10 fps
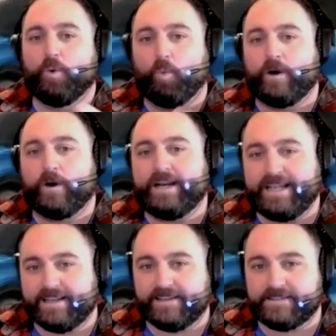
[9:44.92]
what it
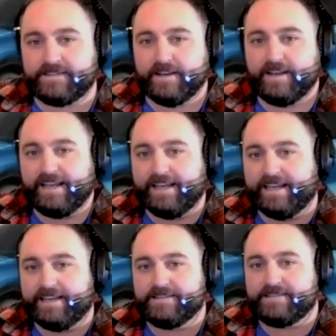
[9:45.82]
is
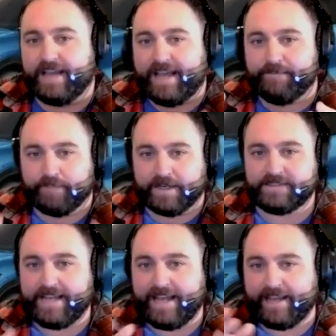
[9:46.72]
is a
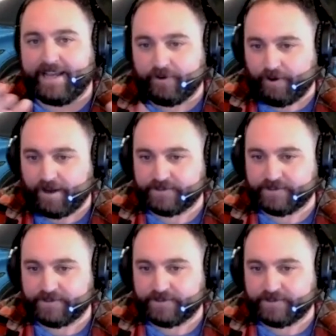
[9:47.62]
Mustang
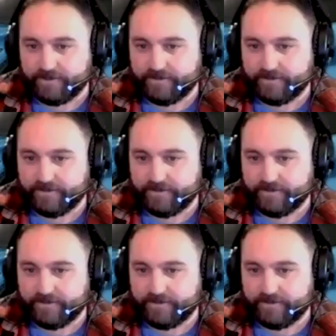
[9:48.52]
crossover.